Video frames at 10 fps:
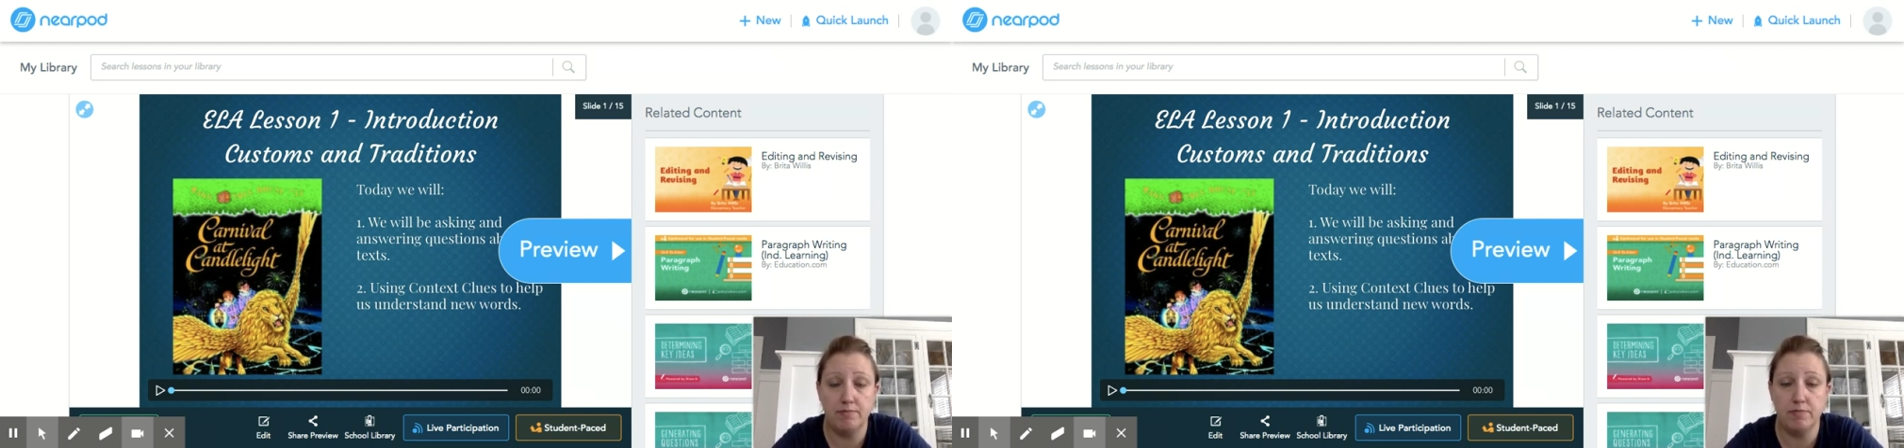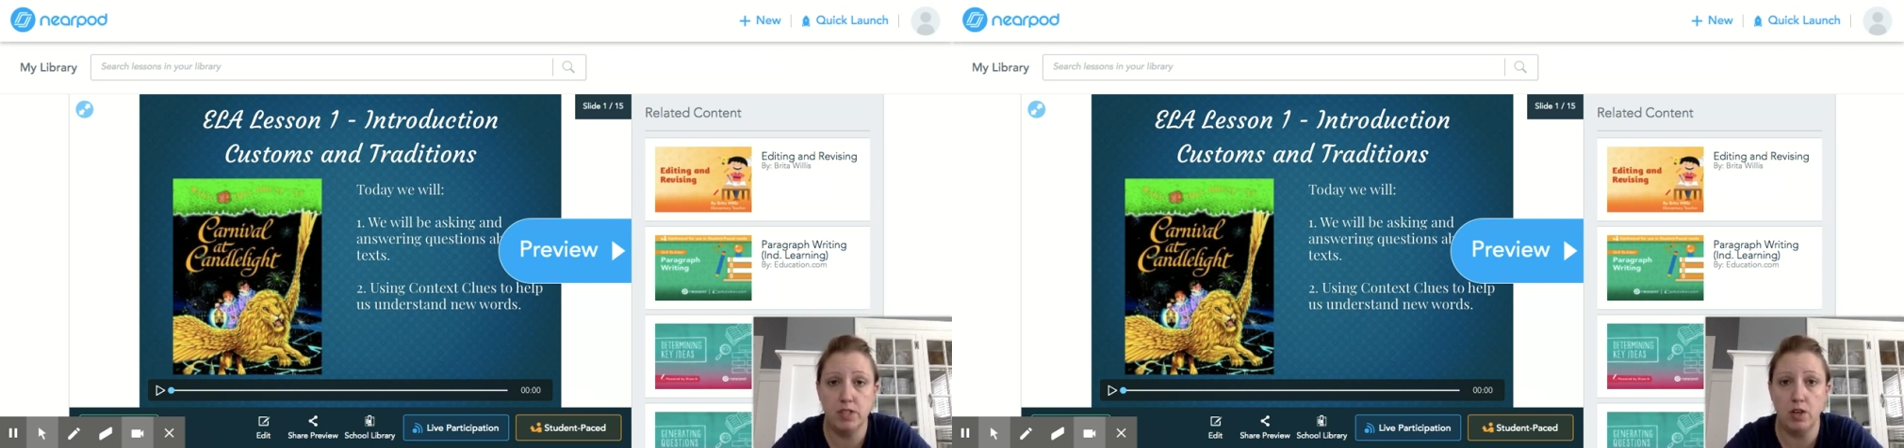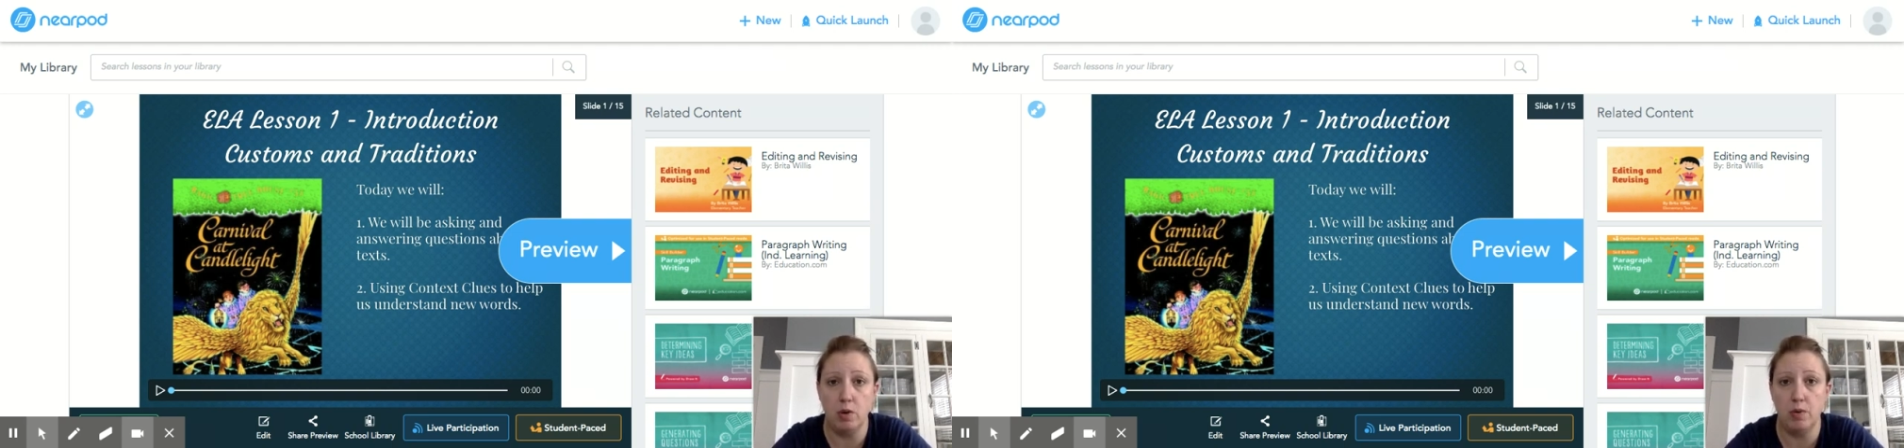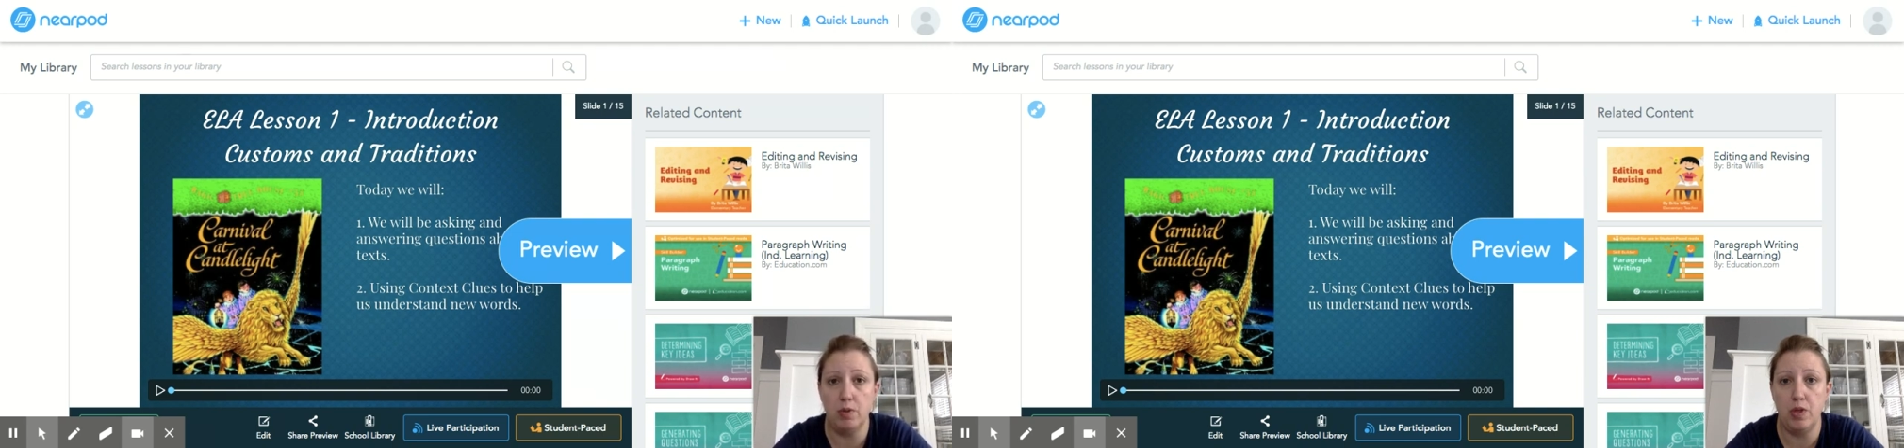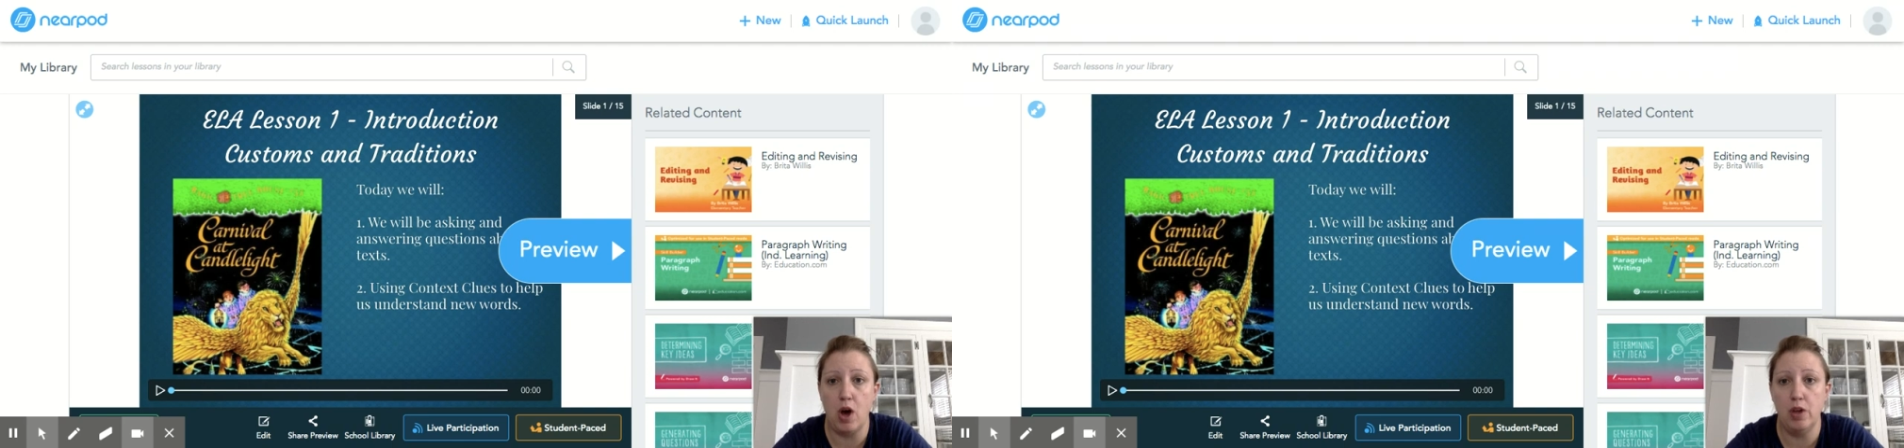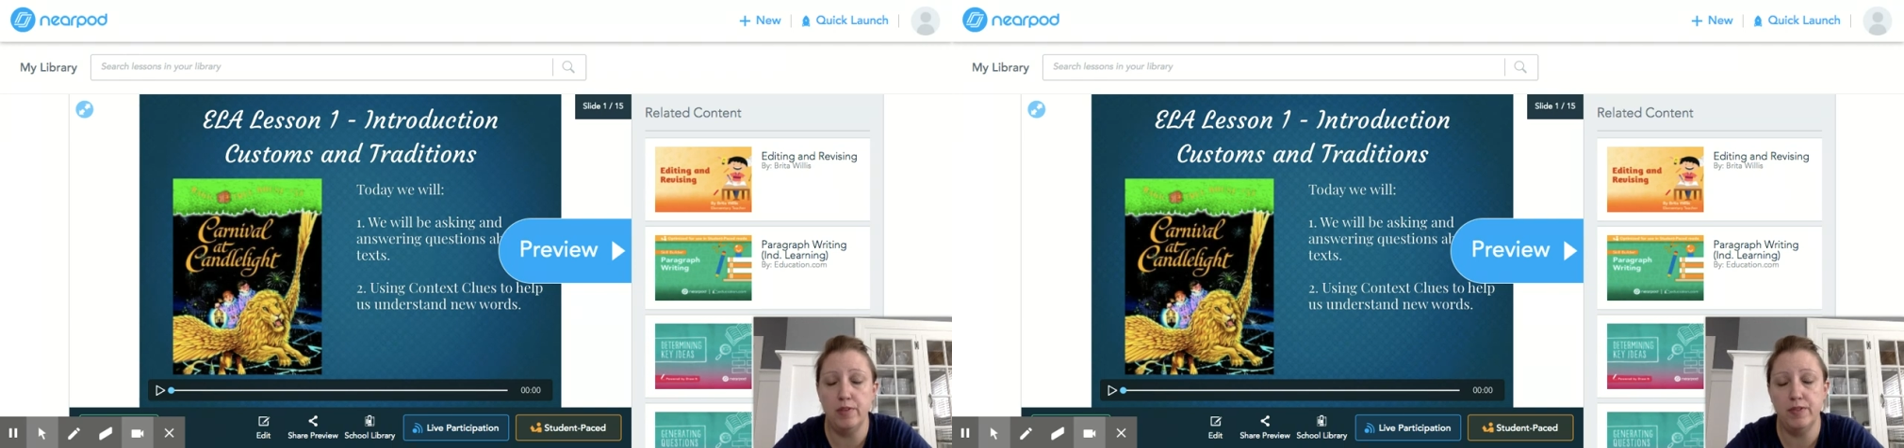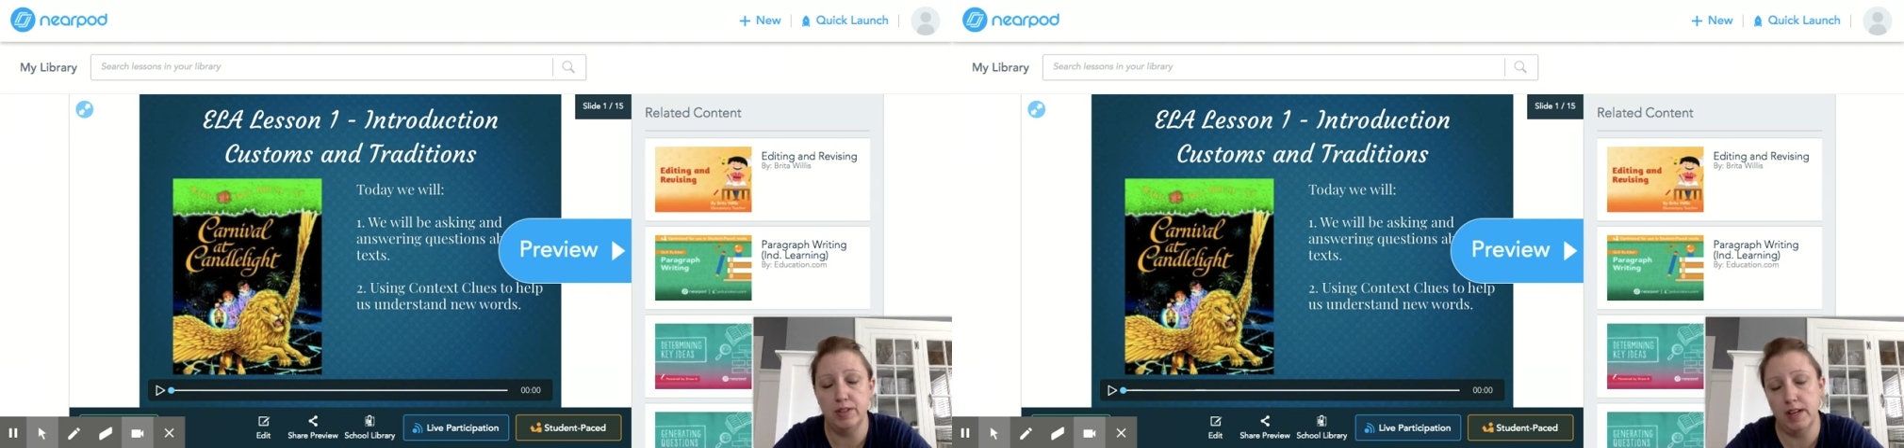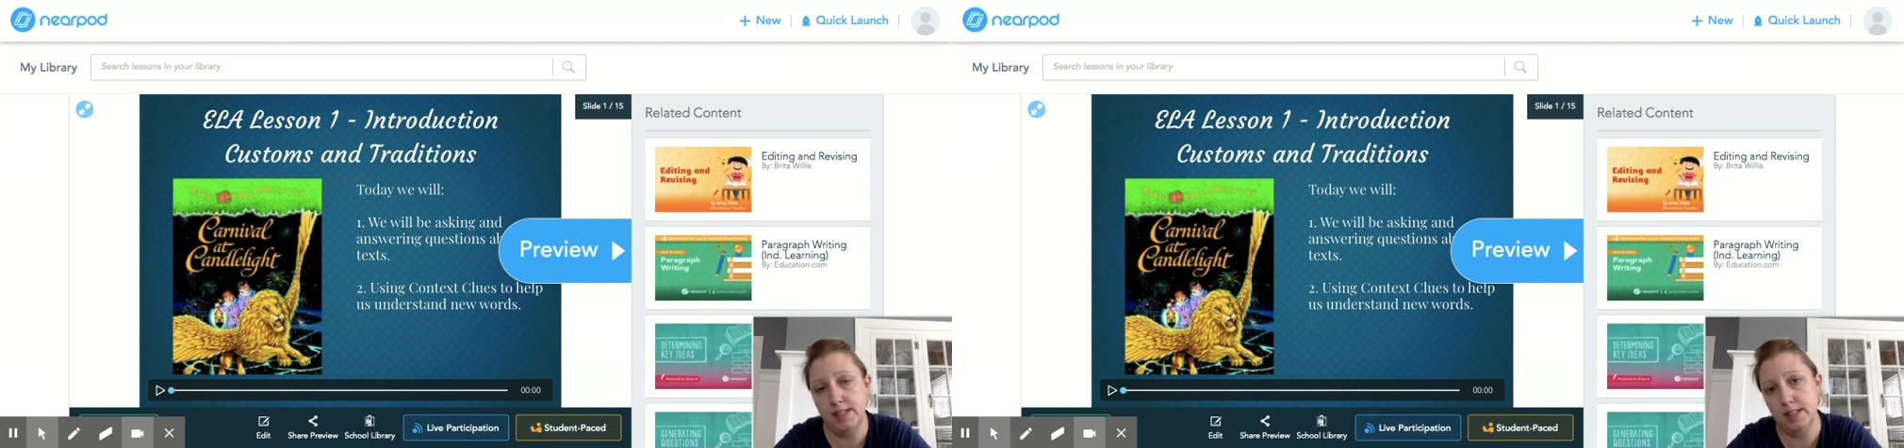so all of
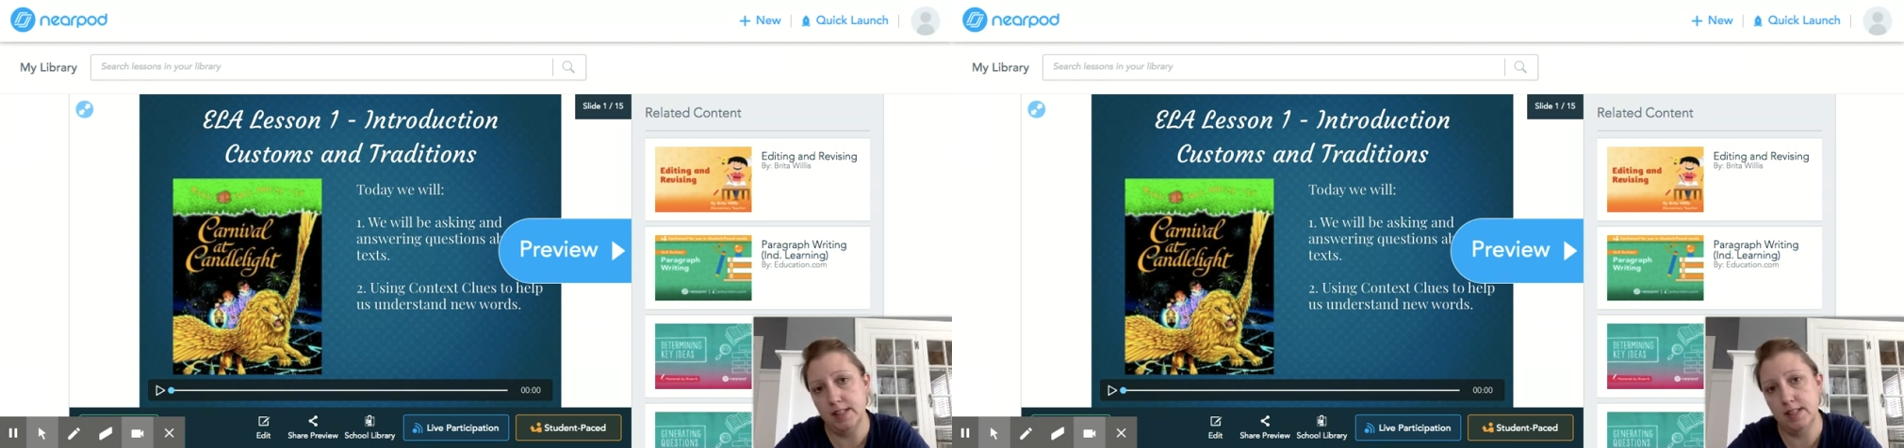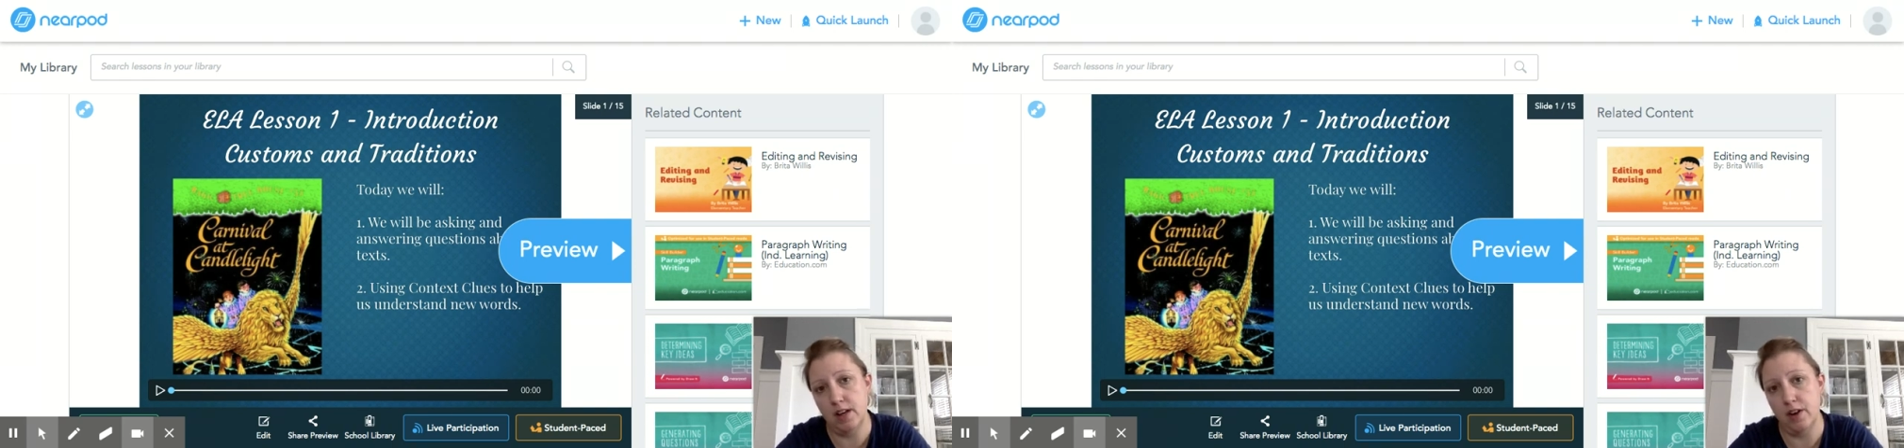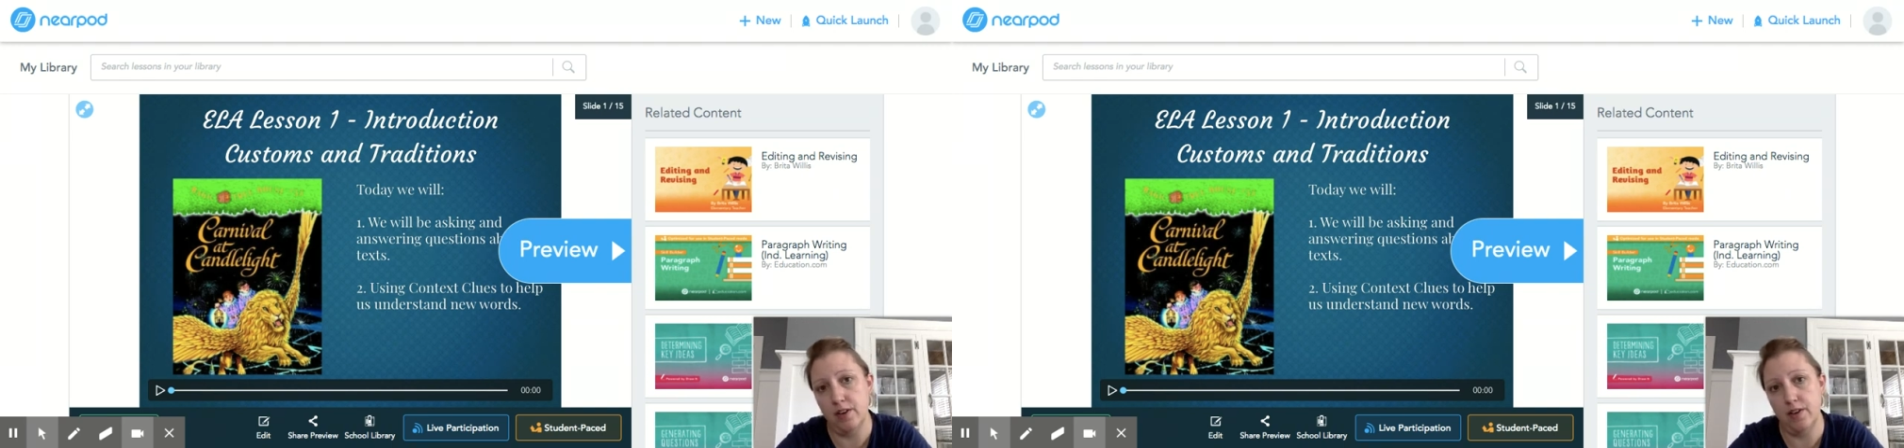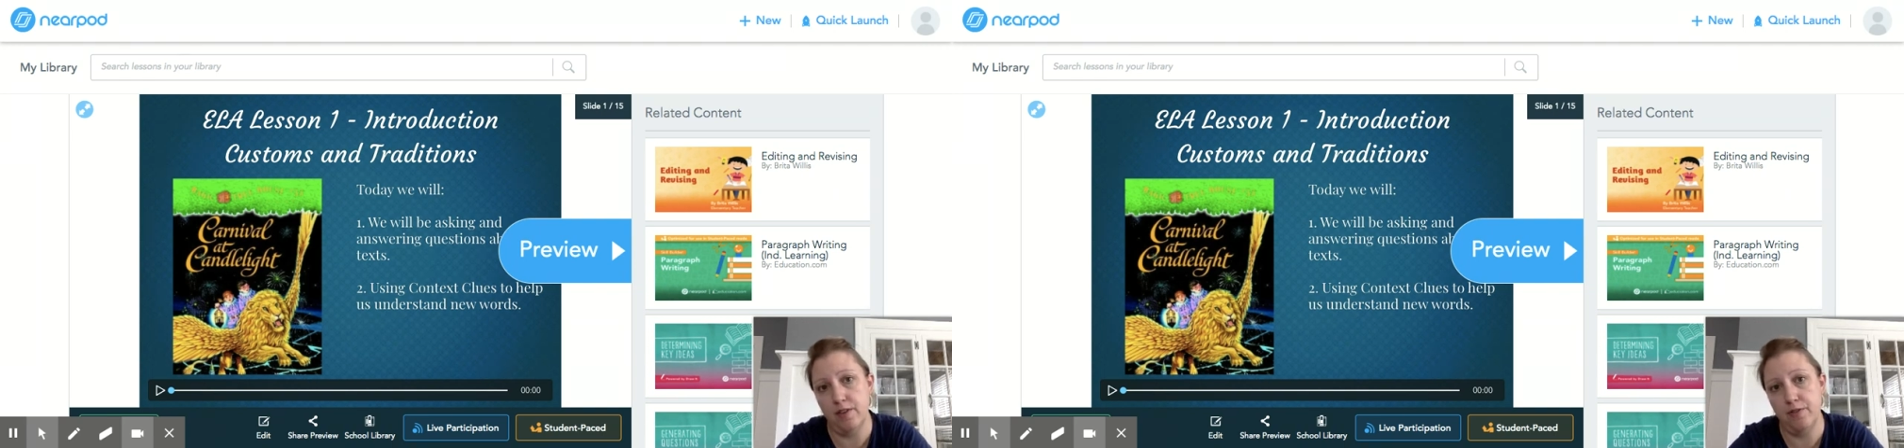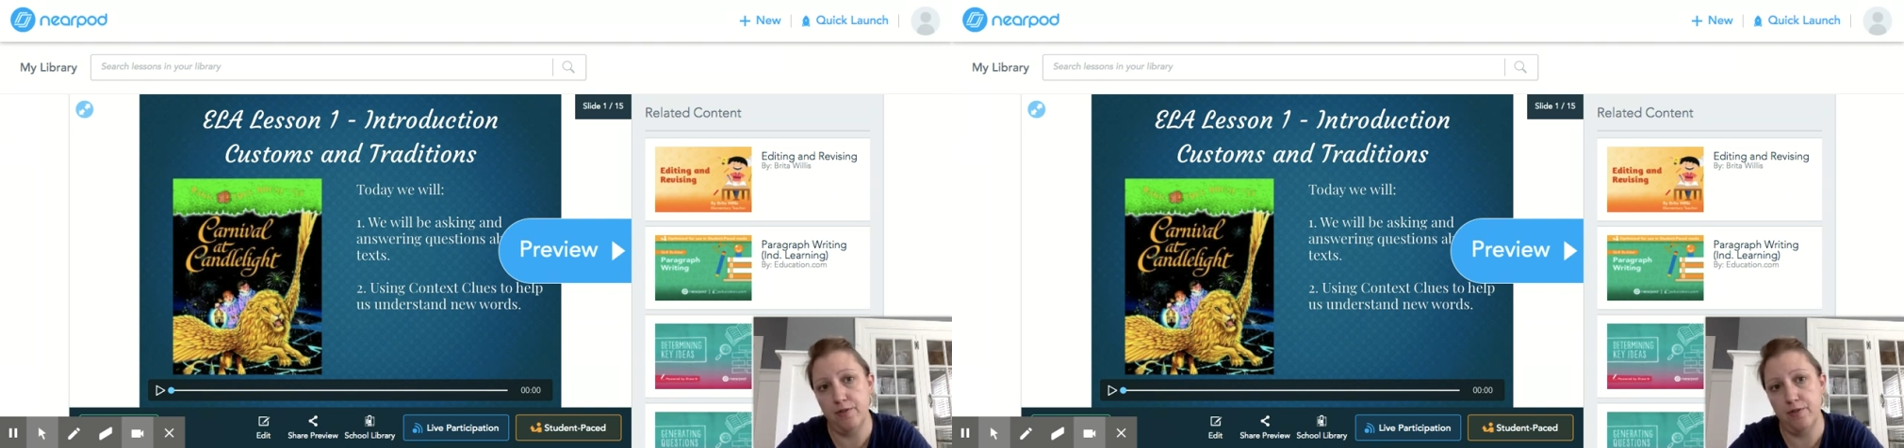their lessons are